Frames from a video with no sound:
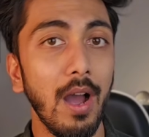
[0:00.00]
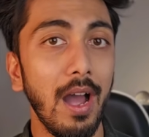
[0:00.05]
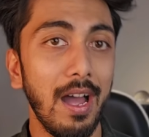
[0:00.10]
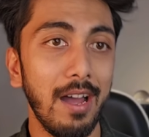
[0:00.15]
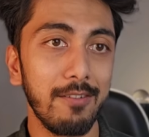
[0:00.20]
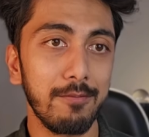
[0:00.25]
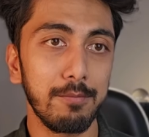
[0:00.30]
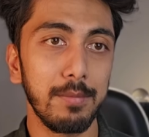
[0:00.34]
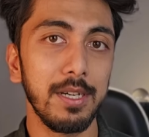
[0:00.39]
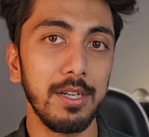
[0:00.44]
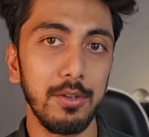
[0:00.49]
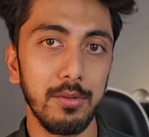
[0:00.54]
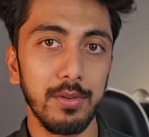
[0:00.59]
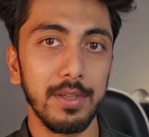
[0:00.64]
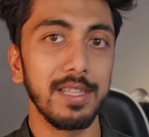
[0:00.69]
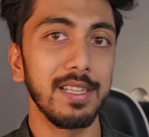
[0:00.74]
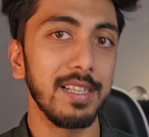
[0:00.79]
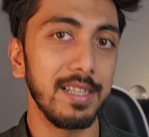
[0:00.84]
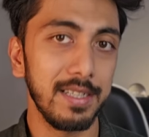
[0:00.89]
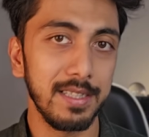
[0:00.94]
have been
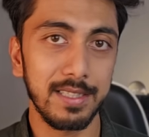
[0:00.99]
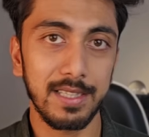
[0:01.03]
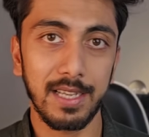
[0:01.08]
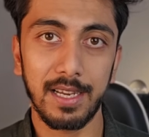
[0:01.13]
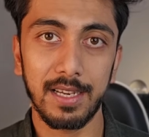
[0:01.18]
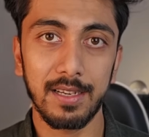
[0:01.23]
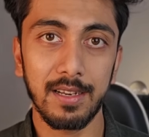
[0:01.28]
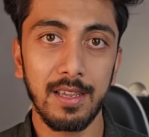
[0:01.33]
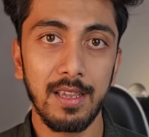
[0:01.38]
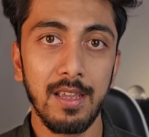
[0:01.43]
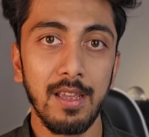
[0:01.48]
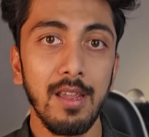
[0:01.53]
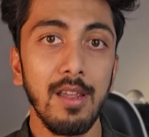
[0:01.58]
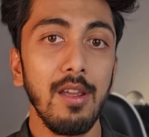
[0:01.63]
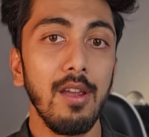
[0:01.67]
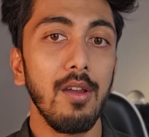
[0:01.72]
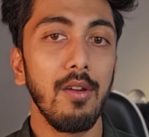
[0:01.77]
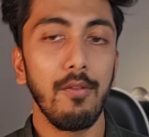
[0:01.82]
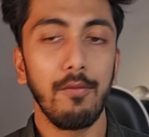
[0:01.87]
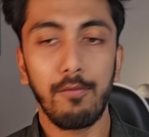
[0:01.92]
doing the design.
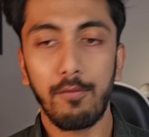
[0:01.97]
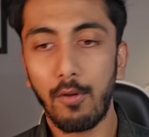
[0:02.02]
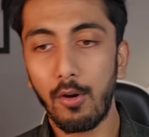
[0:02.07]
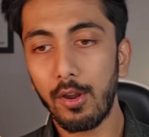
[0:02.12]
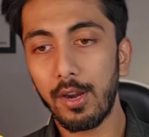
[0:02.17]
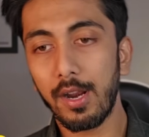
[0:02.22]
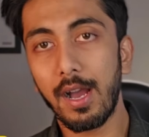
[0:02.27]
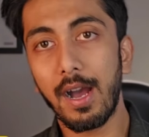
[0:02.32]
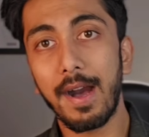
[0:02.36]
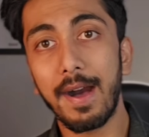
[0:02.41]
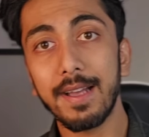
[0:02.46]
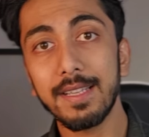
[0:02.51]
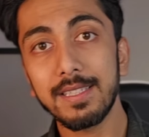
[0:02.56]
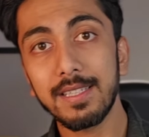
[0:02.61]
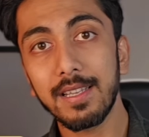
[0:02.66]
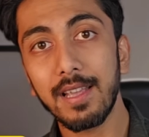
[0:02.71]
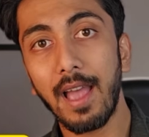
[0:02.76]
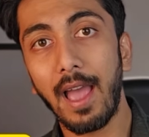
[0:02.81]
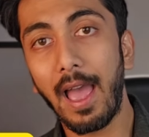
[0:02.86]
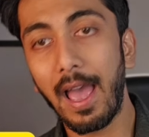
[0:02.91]
For
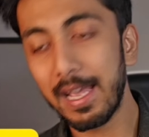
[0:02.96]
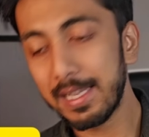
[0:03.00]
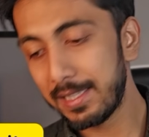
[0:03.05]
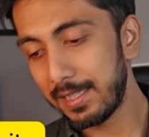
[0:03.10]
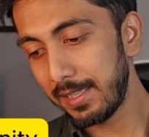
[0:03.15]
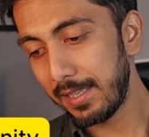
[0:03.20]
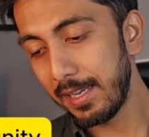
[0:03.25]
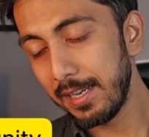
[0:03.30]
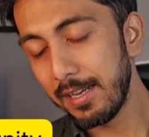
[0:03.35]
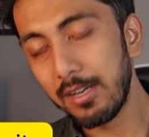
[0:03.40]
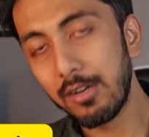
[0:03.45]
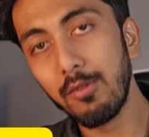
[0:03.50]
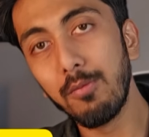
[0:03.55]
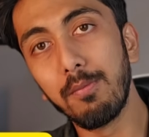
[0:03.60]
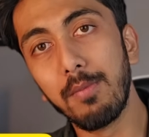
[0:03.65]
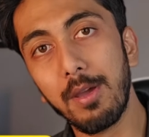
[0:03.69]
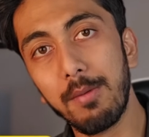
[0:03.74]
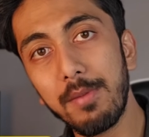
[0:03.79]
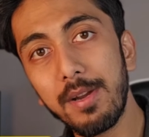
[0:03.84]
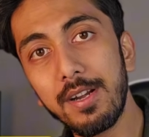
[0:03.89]
us, as into
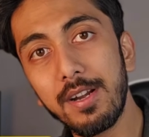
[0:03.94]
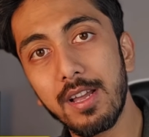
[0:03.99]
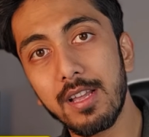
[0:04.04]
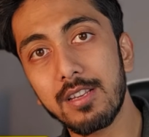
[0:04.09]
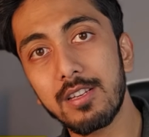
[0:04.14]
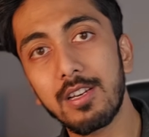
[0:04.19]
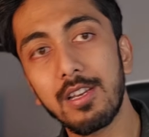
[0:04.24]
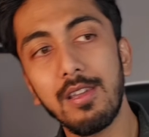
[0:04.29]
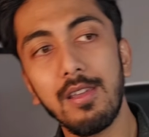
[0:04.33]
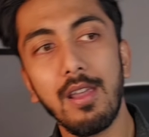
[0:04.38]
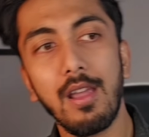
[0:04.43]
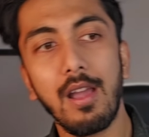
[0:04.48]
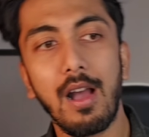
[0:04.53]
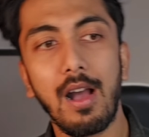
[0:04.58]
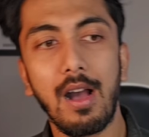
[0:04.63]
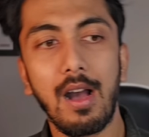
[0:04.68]
BIM industry,